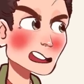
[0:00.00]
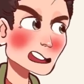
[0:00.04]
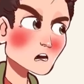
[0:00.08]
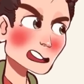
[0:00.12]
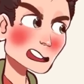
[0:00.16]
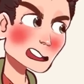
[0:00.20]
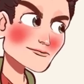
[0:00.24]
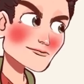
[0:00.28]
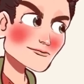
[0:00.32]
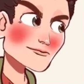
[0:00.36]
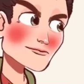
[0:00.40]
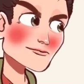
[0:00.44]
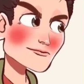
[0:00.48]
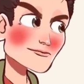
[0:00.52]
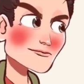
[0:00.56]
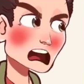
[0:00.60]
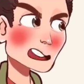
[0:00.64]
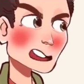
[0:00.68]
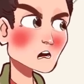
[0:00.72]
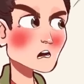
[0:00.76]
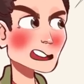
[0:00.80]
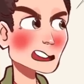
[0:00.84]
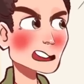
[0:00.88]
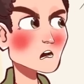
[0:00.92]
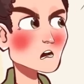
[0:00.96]
I'll
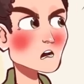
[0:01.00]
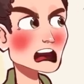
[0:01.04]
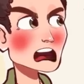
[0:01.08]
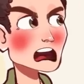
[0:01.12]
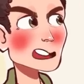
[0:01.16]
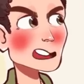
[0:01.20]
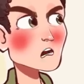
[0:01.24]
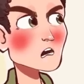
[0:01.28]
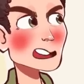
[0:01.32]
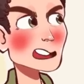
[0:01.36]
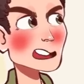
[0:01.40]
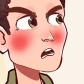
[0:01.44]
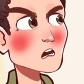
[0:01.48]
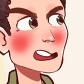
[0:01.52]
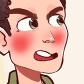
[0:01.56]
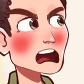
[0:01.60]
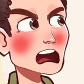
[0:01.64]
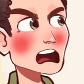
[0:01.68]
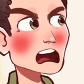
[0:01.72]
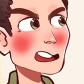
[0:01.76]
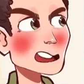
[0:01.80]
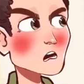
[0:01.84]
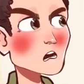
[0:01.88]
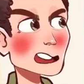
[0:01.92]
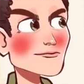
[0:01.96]
decide where my money
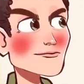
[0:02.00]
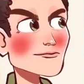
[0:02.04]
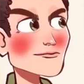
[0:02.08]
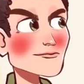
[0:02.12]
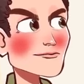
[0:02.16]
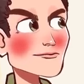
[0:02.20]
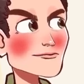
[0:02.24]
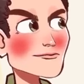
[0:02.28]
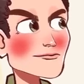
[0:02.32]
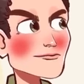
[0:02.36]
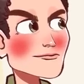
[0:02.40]
goes,